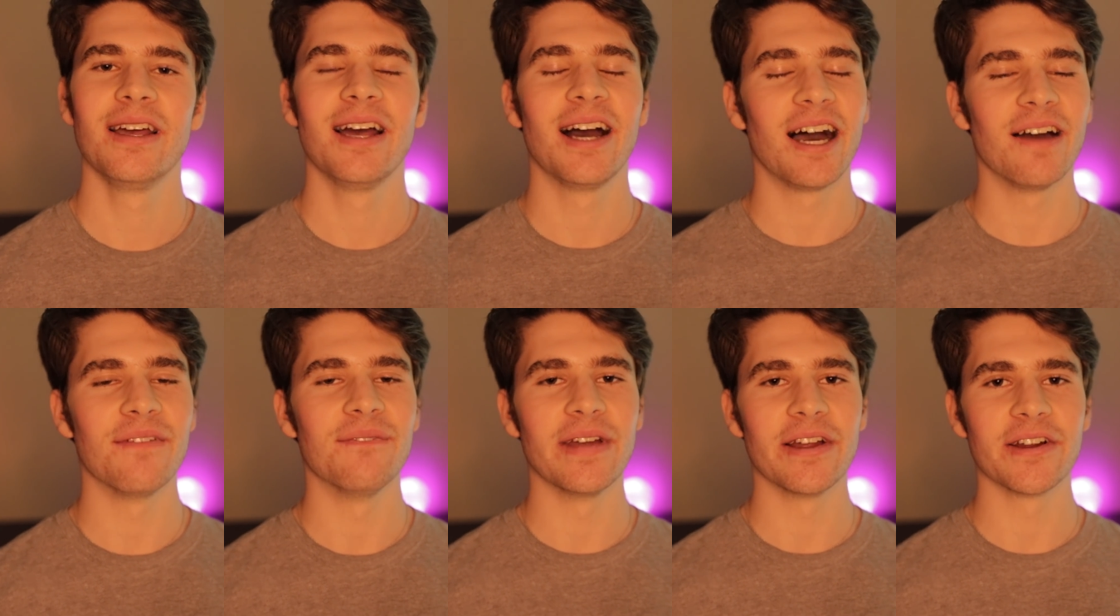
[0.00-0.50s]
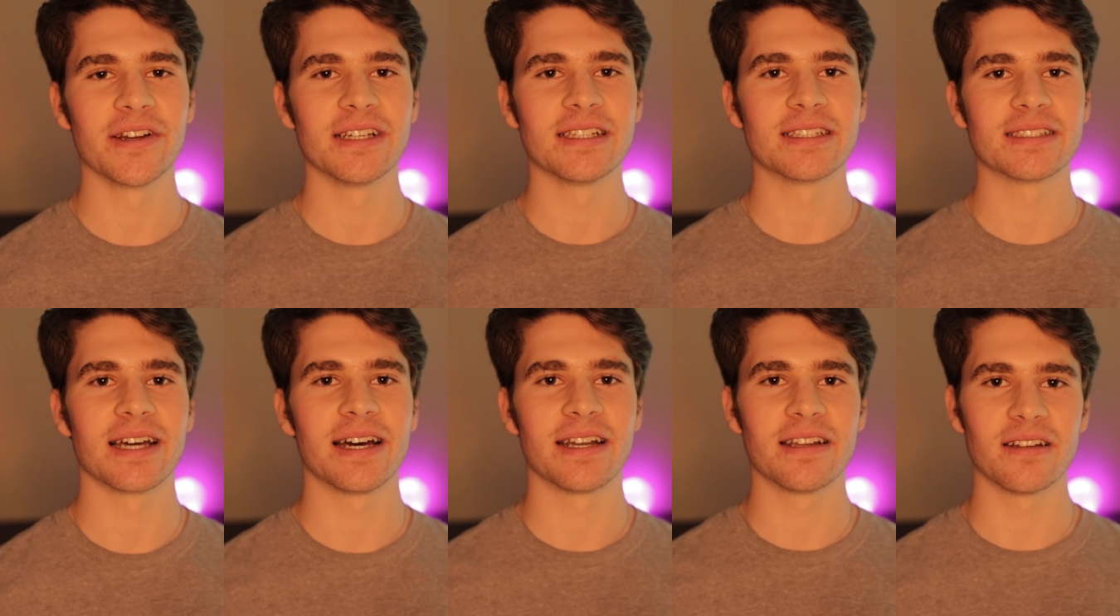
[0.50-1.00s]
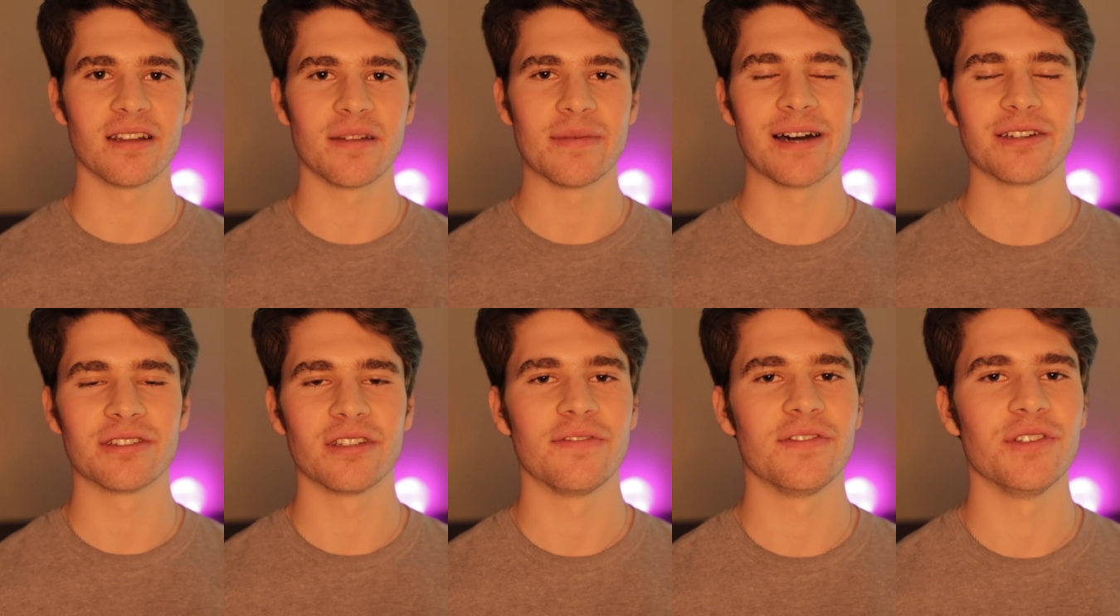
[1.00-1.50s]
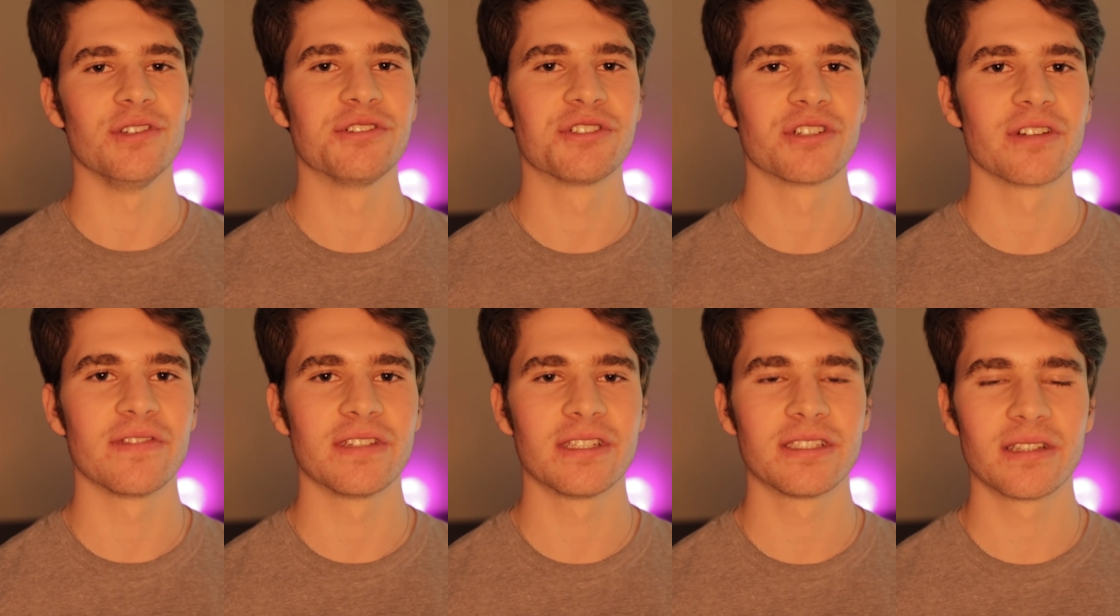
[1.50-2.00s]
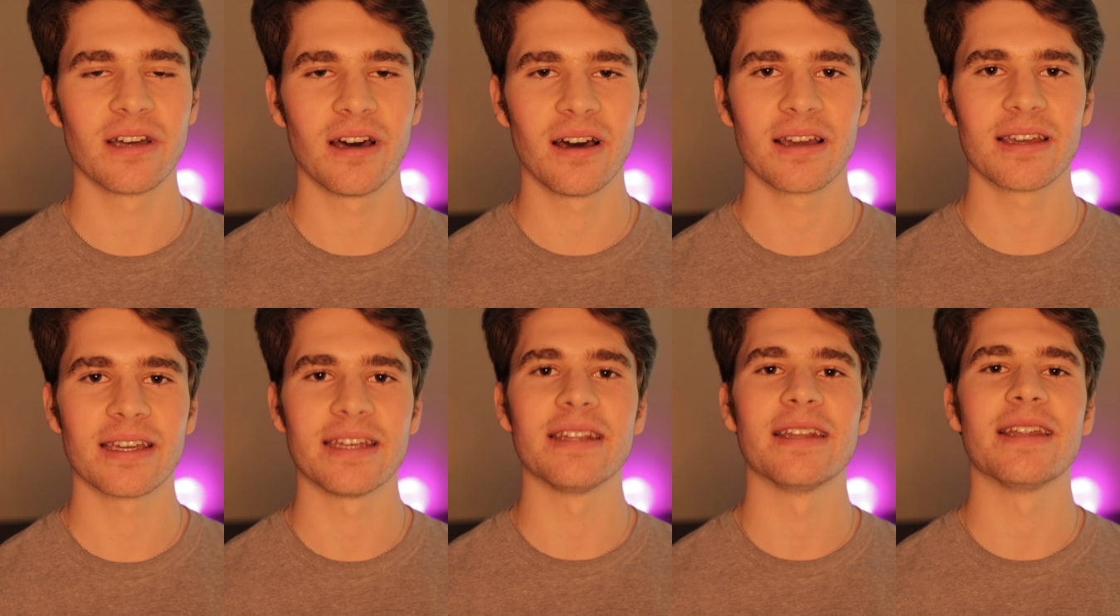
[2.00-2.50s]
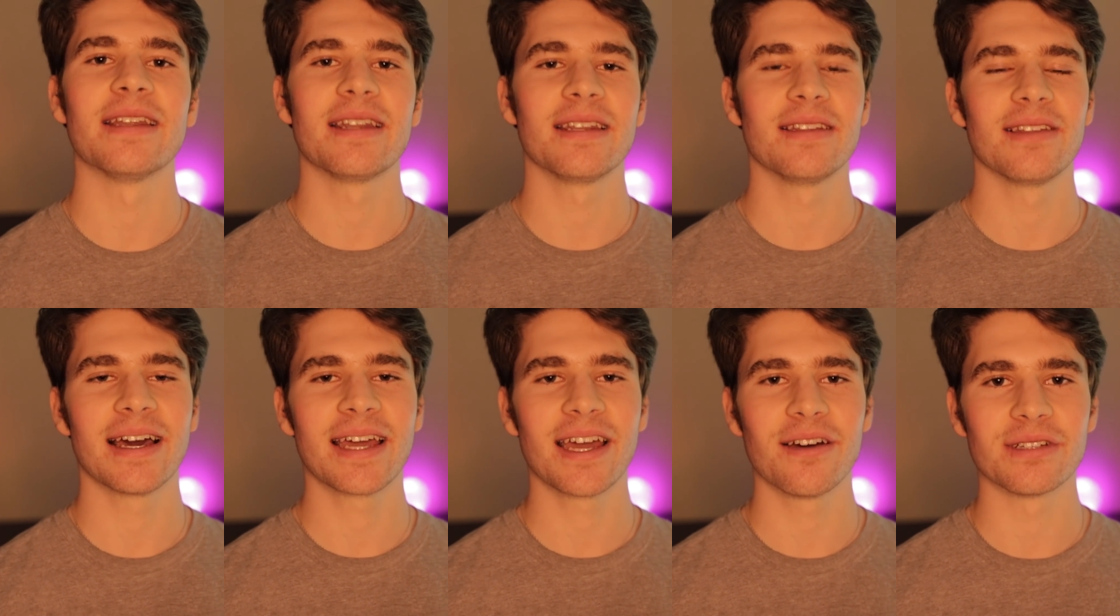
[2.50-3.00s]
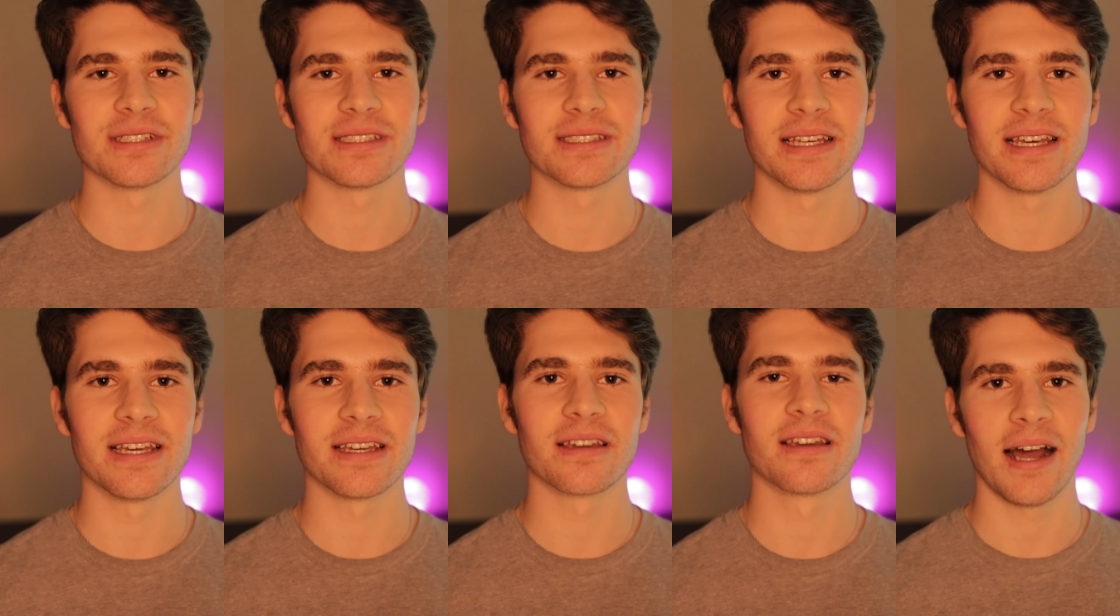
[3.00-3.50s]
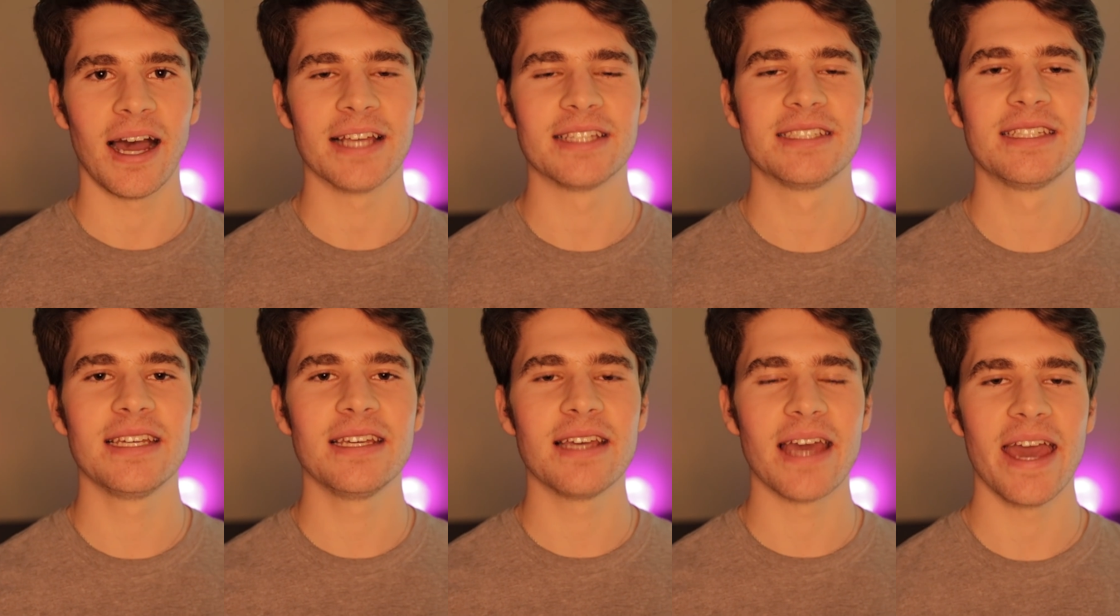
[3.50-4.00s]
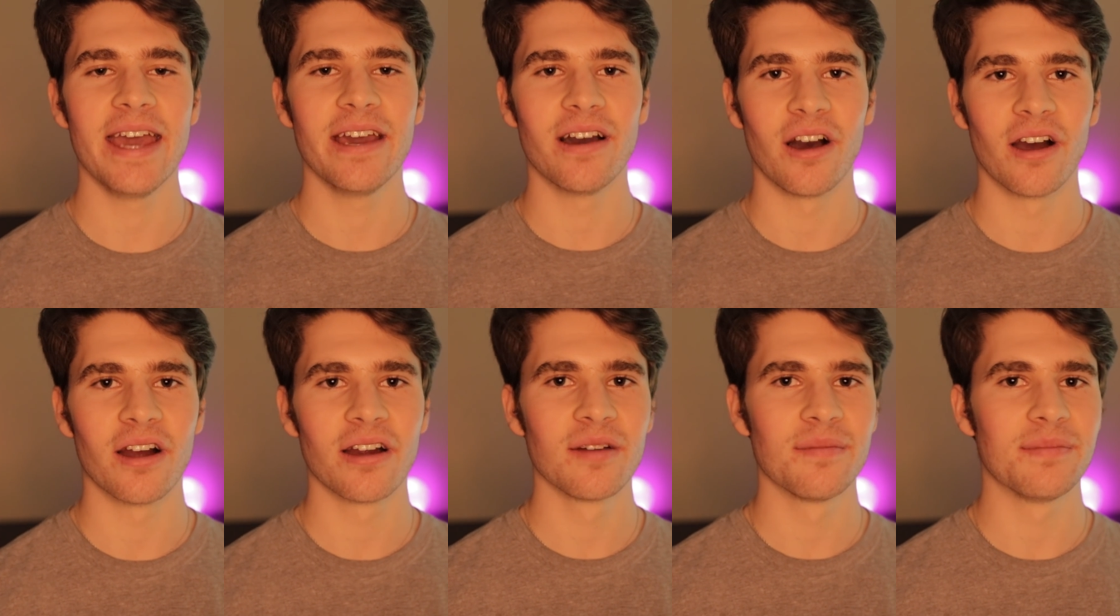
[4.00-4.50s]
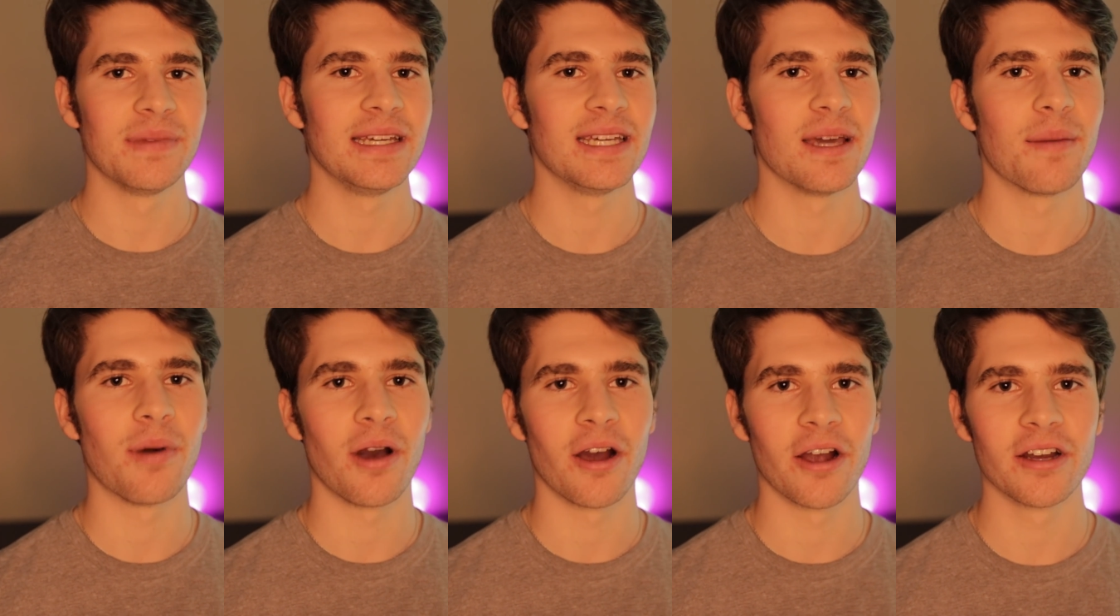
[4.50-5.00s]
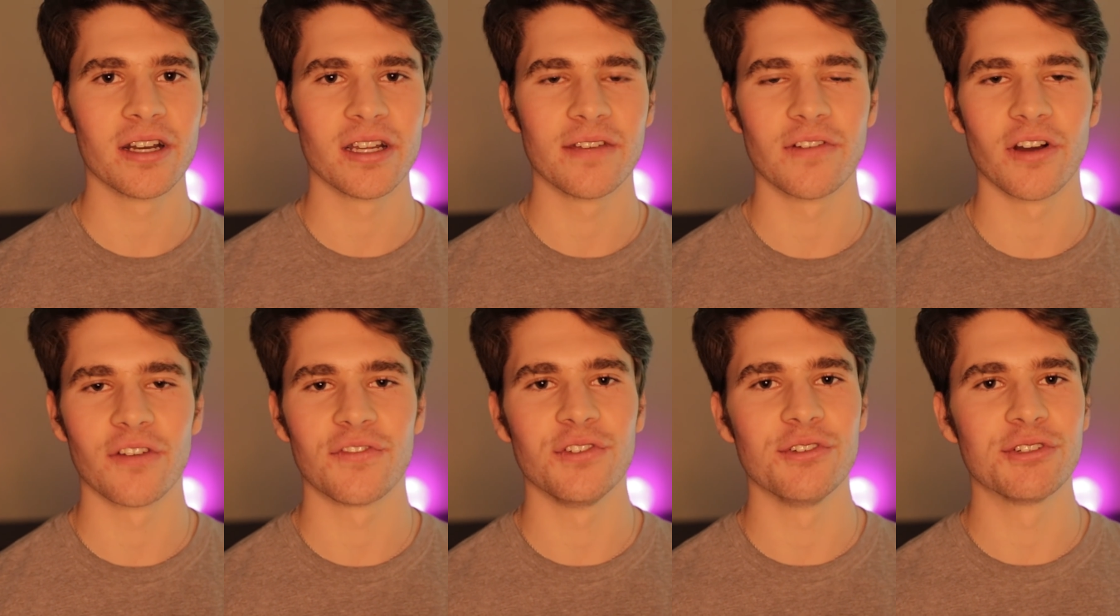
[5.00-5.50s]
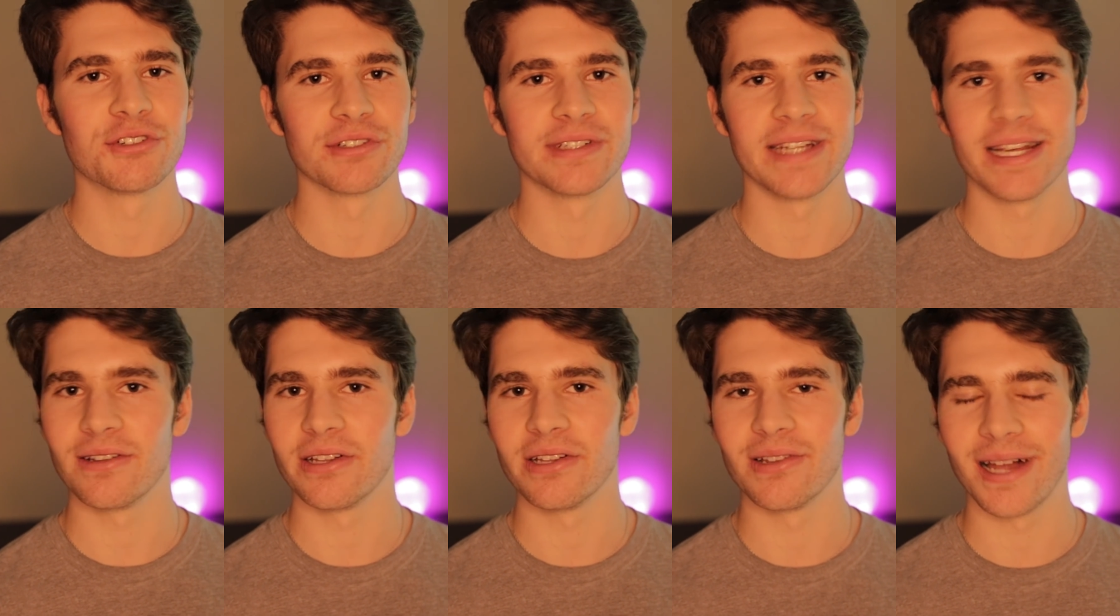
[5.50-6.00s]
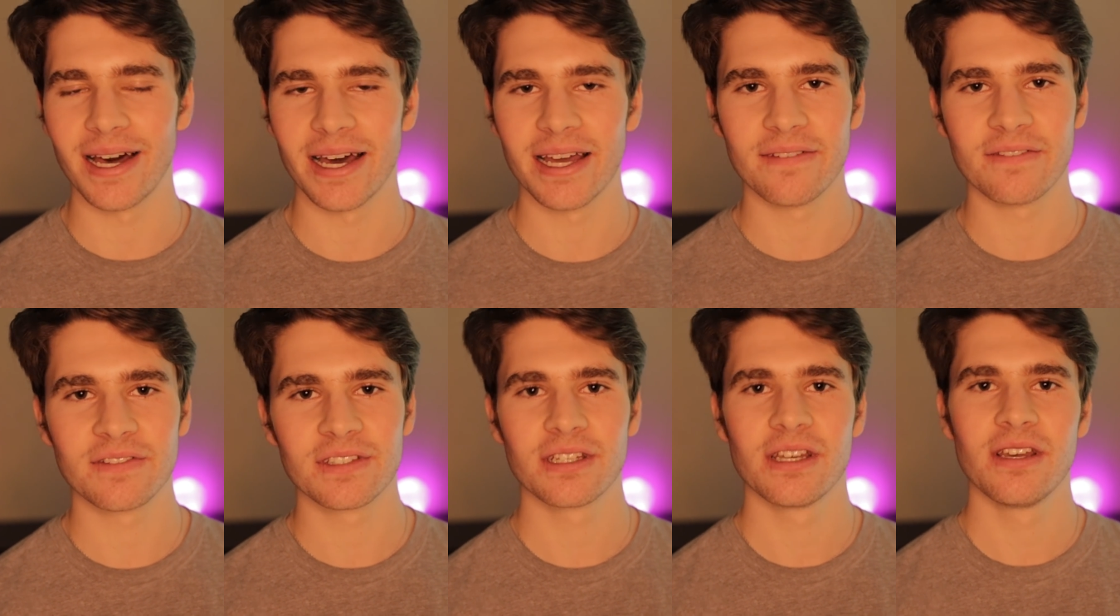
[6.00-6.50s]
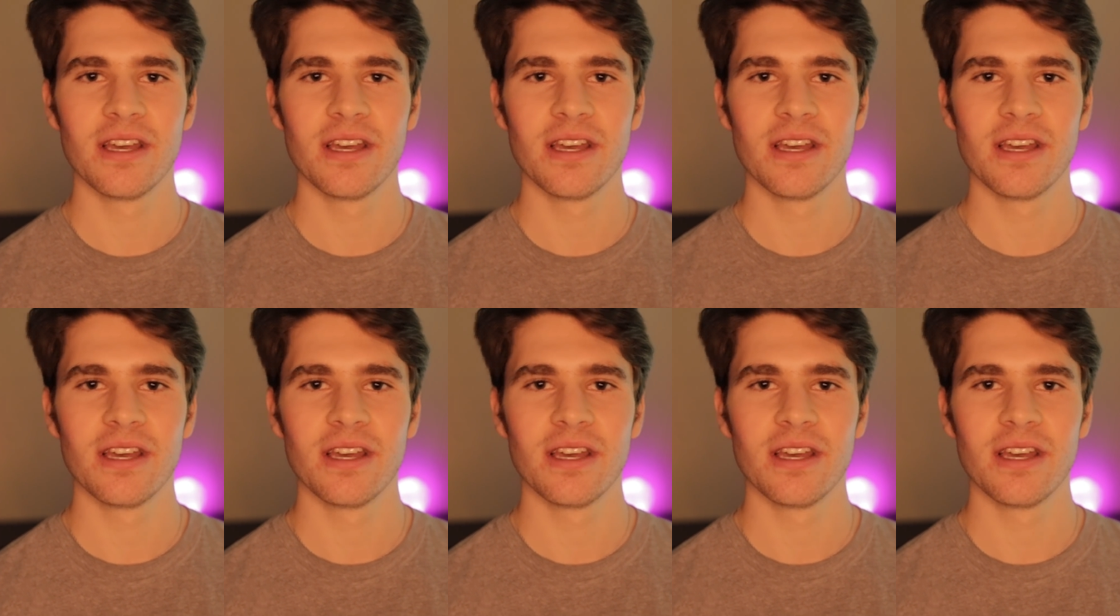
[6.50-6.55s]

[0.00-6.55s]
I'm very excited about the future of this stock, and like I was saying, I see AR being a part of our future daily lives